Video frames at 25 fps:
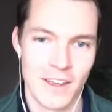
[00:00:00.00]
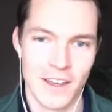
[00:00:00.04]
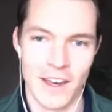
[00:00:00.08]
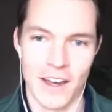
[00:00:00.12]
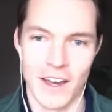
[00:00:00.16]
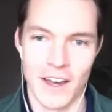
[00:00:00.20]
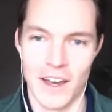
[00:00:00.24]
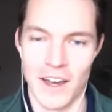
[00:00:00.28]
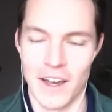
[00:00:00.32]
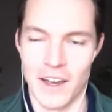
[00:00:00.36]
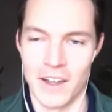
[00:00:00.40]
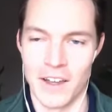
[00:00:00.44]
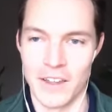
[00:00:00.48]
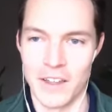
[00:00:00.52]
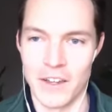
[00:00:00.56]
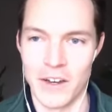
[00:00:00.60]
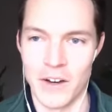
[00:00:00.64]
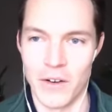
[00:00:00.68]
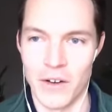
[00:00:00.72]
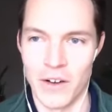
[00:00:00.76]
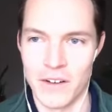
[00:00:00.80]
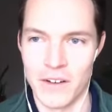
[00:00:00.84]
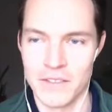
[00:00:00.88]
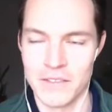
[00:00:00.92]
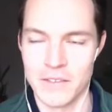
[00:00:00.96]
Uh, you
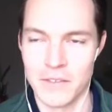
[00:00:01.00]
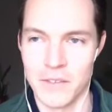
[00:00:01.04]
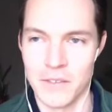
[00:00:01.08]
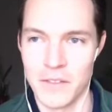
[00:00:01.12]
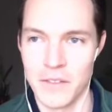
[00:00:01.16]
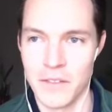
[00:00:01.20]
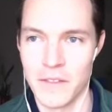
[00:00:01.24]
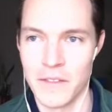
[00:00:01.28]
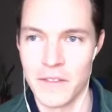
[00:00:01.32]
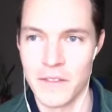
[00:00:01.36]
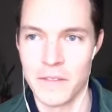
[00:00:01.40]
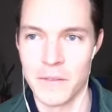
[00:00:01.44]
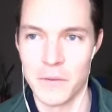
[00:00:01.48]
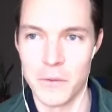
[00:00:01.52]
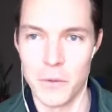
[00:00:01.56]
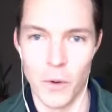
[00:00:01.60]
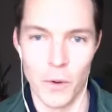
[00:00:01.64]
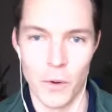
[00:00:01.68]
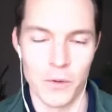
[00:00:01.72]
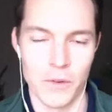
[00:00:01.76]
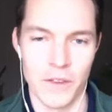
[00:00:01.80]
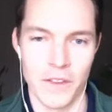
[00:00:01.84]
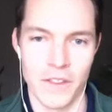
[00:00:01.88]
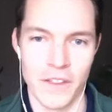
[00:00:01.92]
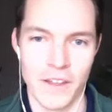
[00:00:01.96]
know,
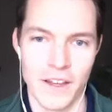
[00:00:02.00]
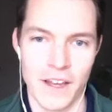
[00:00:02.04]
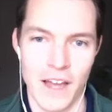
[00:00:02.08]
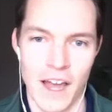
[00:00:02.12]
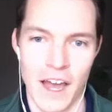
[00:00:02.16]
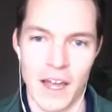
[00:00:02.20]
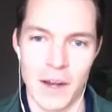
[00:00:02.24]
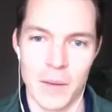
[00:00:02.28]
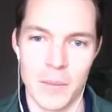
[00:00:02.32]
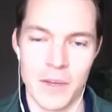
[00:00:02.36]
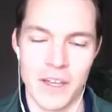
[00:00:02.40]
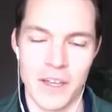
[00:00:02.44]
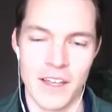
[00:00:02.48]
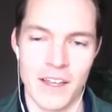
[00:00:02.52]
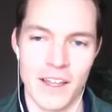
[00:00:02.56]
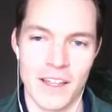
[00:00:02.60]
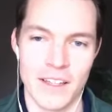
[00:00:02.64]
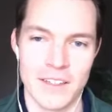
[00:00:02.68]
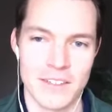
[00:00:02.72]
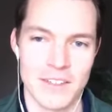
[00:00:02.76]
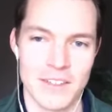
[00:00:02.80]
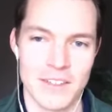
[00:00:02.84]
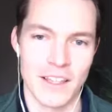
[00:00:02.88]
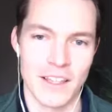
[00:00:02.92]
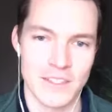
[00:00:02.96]
growth of the economy.
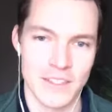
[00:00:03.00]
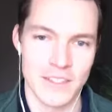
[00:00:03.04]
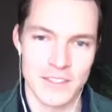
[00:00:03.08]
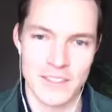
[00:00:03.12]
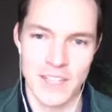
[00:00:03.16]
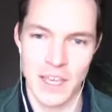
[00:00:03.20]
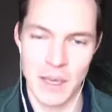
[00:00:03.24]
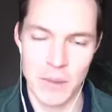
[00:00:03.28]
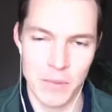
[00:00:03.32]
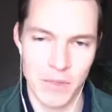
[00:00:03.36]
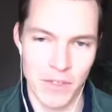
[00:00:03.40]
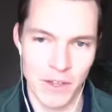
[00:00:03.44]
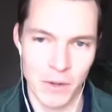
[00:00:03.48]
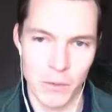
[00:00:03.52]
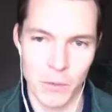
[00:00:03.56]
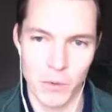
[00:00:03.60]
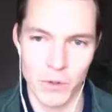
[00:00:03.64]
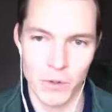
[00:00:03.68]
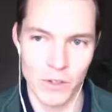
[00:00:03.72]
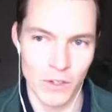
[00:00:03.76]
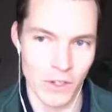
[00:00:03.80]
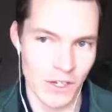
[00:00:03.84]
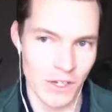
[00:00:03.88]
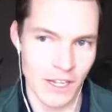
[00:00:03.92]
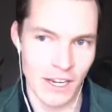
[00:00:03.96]
It's the same thing we're
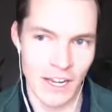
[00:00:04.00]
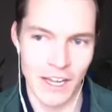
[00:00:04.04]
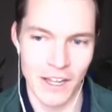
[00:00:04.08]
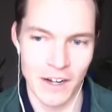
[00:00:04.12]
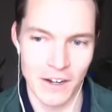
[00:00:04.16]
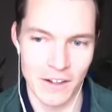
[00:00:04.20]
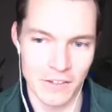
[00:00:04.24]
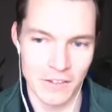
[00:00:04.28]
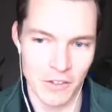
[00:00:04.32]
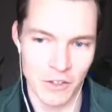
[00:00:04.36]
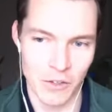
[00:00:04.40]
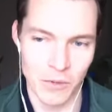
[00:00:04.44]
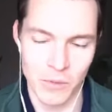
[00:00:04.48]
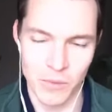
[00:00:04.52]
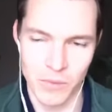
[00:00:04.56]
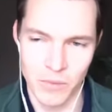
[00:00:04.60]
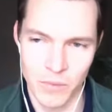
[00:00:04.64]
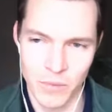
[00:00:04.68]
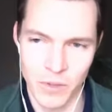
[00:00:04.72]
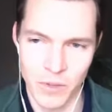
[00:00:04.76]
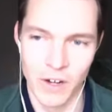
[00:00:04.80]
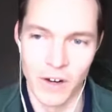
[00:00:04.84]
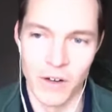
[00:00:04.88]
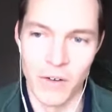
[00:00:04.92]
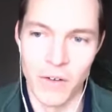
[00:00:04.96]
looking at. Uh, you
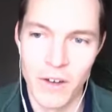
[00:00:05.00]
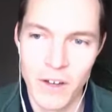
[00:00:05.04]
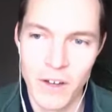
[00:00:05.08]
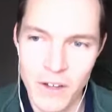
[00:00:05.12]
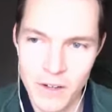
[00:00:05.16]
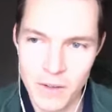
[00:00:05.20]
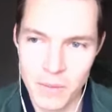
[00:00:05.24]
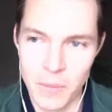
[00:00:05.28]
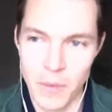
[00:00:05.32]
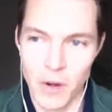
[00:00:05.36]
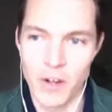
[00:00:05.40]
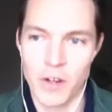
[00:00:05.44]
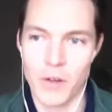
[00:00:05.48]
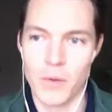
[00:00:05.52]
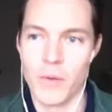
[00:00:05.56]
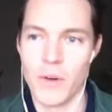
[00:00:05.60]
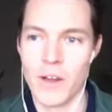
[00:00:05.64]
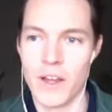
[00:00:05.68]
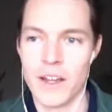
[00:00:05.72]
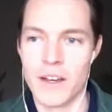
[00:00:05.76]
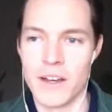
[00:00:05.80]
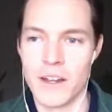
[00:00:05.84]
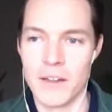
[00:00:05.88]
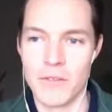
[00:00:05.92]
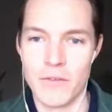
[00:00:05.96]
you know, market
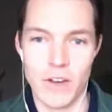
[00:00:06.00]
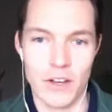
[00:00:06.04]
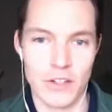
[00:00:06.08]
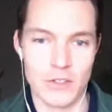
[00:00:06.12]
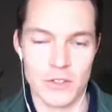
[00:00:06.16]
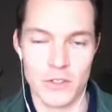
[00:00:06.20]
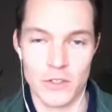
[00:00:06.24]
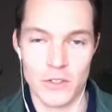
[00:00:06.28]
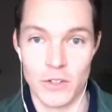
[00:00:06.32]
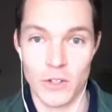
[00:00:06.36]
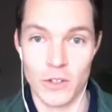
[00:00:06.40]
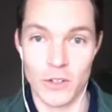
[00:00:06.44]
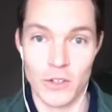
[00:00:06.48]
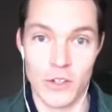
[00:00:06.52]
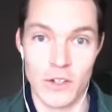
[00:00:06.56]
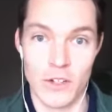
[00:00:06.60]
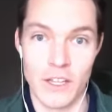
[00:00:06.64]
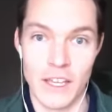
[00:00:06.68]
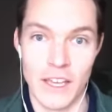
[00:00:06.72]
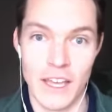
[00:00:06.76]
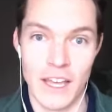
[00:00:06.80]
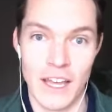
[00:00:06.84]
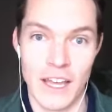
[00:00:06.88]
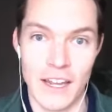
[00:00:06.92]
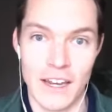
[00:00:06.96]
rate investors are
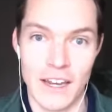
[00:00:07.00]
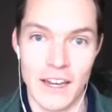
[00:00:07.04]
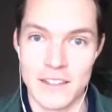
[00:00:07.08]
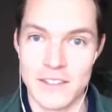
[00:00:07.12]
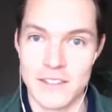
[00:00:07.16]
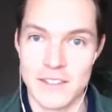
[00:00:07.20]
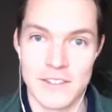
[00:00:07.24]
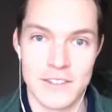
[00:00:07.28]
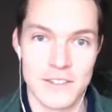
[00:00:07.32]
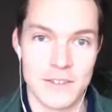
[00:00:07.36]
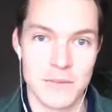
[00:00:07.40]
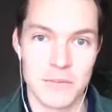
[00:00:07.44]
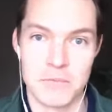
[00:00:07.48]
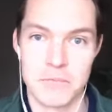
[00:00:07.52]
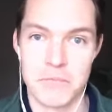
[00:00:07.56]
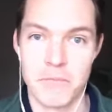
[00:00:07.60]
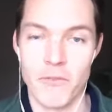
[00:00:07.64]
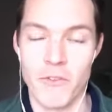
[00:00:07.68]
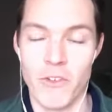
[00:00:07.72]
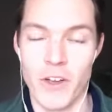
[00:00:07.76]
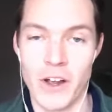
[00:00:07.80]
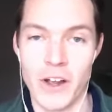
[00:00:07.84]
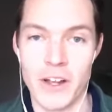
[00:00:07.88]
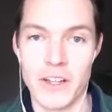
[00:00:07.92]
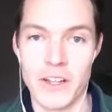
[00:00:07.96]
looking at. It's hmm.
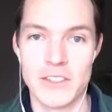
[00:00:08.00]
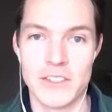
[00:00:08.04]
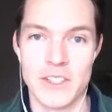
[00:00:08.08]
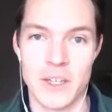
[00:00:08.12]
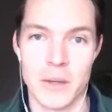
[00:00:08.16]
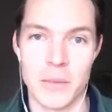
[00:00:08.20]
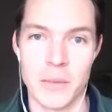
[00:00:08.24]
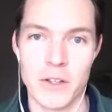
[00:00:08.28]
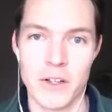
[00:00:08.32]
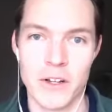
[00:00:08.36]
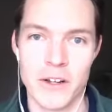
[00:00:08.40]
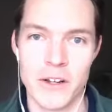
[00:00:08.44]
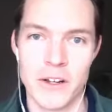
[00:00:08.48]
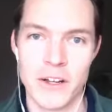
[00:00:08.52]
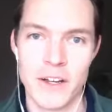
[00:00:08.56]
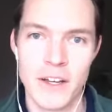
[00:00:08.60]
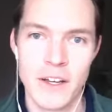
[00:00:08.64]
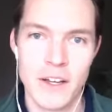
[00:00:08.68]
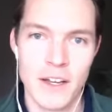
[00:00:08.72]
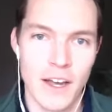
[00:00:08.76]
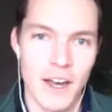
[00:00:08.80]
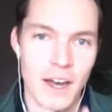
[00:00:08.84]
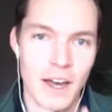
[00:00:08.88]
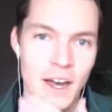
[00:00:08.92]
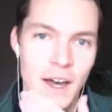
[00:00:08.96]
very similar.
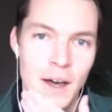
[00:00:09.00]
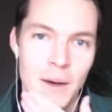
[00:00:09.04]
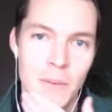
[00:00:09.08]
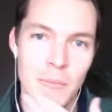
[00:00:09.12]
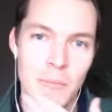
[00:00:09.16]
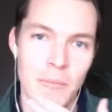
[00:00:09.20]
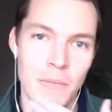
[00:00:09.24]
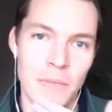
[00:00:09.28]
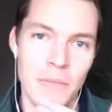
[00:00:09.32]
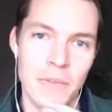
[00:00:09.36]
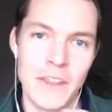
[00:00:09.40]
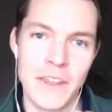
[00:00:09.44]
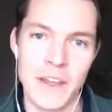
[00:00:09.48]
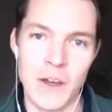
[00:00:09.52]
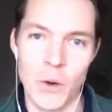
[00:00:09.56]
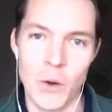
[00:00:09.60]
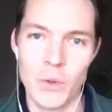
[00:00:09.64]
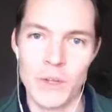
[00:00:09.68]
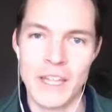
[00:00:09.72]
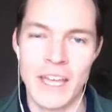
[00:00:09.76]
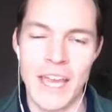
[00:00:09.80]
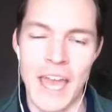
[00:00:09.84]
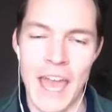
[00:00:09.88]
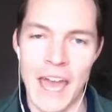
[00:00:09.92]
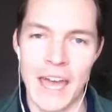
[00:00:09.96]
Um, the
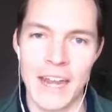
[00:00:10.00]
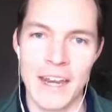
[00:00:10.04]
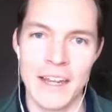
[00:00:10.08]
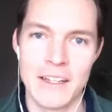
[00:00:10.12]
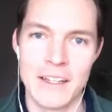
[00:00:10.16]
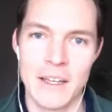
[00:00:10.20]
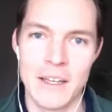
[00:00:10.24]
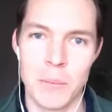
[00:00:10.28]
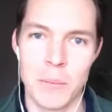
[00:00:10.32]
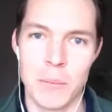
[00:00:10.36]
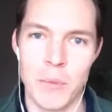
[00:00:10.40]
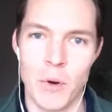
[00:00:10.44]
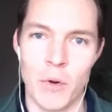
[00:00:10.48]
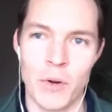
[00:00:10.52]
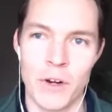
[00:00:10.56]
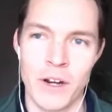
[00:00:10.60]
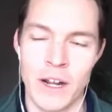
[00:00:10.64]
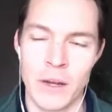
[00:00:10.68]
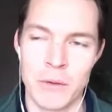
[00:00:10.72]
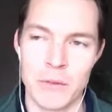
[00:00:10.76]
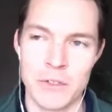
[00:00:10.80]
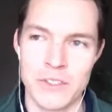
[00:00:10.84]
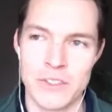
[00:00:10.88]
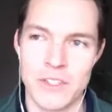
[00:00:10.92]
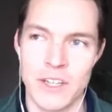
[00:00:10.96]
only added component I
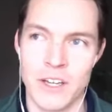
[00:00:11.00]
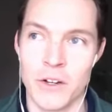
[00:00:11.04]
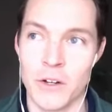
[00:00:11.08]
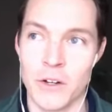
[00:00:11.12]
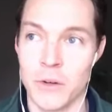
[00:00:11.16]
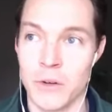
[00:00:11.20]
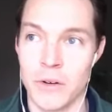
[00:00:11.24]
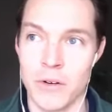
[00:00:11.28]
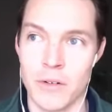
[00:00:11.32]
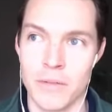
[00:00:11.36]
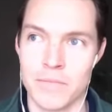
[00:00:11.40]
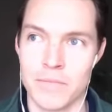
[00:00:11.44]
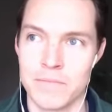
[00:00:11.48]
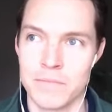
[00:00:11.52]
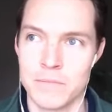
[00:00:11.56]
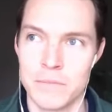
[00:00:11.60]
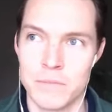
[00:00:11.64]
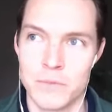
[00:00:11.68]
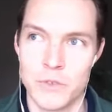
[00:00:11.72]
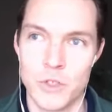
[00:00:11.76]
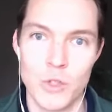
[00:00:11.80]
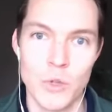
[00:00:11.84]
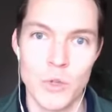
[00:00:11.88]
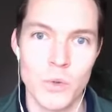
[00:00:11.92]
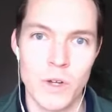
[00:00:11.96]
would say, or, or
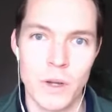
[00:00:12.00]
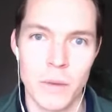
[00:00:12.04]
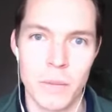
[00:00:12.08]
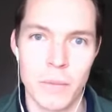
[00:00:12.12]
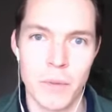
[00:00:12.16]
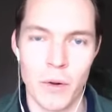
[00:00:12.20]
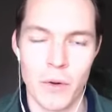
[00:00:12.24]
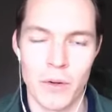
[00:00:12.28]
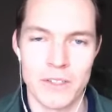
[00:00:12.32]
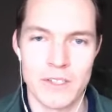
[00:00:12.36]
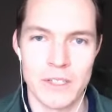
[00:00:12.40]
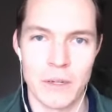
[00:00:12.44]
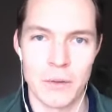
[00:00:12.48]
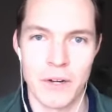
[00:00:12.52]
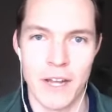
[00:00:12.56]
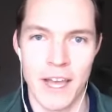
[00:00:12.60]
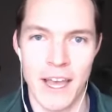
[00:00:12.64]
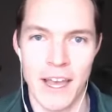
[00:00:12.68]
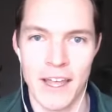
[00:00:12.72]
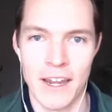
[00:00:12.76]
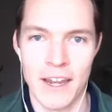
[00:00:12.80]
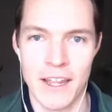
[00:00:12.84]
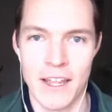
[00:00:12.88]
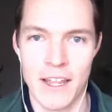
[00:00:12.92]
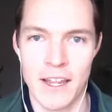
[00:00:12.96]
two components I would
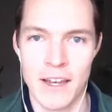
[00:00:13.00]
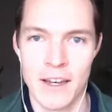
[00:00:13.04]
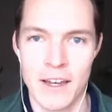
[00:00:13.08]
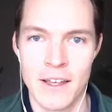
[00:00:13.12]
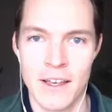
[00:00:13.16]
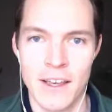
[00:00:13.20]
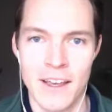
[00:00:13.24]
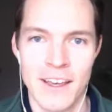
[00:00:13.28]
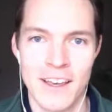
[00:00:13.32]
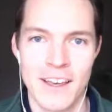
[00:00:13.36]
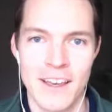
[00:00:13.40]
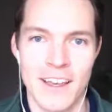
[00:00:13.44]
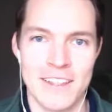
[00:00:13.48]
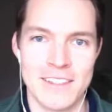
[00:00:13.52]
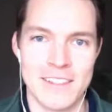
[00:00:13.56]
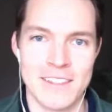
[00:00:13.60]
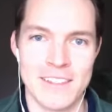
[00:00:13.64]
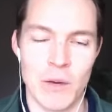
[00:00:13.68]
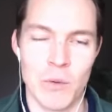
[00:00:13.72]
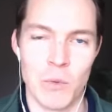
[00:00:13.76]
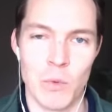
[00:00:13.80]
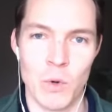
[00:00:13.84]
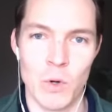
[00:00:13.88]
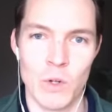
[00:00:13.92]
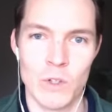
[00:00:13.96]
add in, is
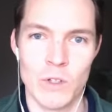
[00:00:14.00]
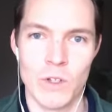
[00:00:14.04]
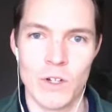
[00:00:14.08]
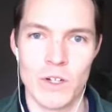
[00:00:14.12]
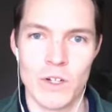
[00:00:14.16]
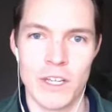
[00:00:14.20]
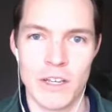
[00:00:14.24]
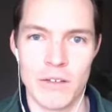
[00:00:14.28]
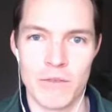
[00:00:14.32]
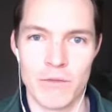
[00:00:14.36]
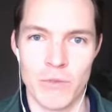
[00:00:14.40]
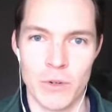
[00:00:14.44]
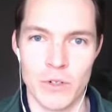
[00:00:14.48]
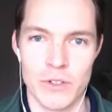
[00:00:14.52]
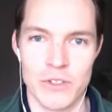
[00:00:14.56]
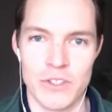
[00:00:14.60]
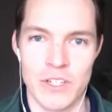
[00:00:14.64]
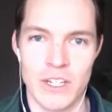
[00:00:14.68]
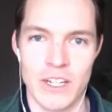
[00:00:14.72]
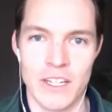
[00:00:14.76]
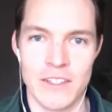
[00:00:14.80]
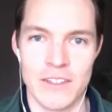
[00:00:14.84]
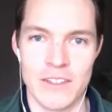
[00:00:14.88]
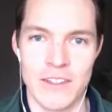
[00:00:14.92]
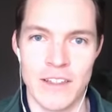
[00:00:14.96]
that we're looking for
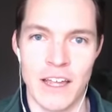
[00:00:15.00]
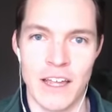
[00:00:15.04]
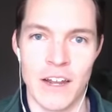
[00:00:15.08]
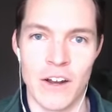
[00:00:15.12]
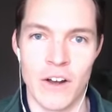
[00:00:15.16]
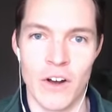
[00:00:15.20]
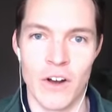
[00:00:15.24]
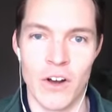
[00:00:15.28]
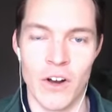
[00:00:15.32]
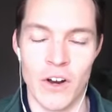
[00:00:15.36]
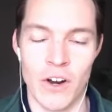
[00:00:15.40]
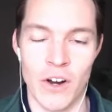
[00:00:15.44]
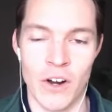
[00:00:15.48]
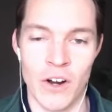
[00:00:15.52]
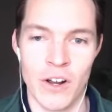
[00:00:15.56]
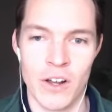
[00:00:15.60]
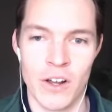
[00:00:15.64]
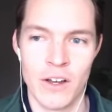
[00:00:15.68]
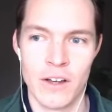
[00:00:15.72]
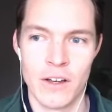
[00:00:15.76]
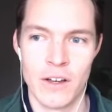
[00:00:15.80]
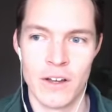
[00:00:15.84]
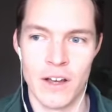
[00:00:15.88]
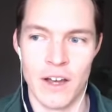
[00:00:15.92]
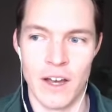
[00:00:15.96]
cities that are
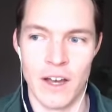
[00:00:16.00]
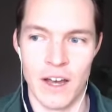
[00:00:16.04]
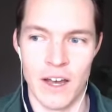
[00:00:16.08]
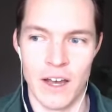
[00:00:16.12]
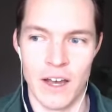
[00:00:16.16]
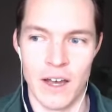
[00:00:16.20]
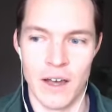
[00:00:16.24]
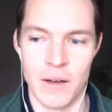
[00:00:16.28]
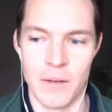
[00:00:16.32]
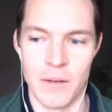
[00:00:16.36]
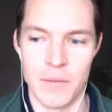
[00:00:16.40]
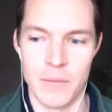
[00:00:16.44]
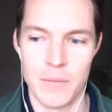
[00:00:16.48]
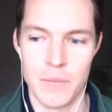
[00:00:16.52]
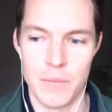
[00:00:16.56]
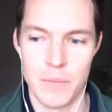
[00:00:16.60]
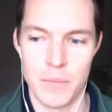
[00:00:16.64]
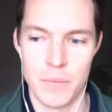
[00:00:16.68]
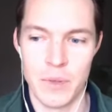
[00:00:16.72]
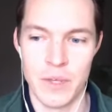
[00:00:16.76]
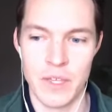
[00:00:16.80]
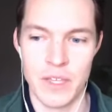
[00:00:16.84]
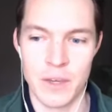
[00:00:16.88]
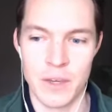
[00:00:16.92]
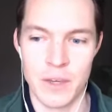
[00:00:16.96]
uh,
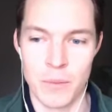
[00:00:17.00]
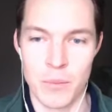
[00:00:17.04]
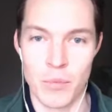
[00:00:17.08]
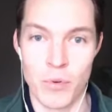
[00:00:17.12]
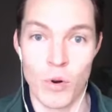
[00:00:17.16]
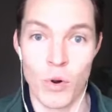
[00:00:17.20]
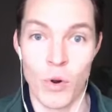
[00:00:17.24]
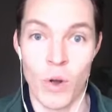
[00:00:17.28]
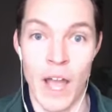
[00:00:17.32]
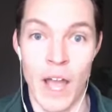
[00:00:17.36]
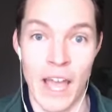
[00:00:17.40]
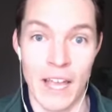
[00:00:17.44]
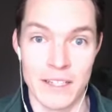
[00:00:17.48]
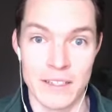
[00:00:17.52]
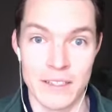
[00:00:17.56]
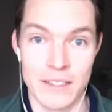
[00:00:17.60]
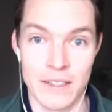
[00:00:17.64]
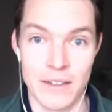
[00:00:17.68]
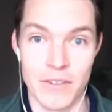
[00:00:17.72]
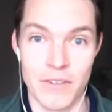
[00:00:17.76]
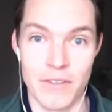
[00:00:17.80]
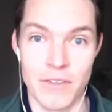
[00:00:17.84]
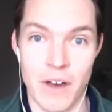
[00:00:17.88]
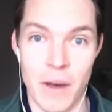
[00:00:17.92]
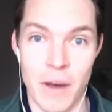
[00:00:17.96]
being
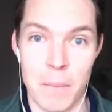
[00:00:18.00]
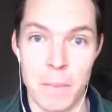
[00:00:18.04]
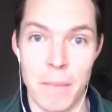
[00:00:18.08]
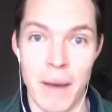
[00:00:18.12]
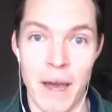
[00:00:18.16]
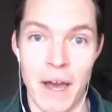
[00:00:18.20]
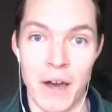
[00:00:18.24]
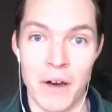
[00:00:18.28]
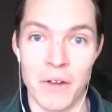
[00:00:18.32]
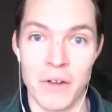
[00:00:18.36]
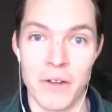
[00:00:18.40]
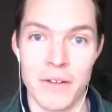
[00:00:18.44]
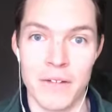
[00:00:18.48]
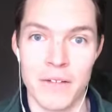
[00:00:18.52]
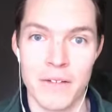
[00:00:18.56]
proactive about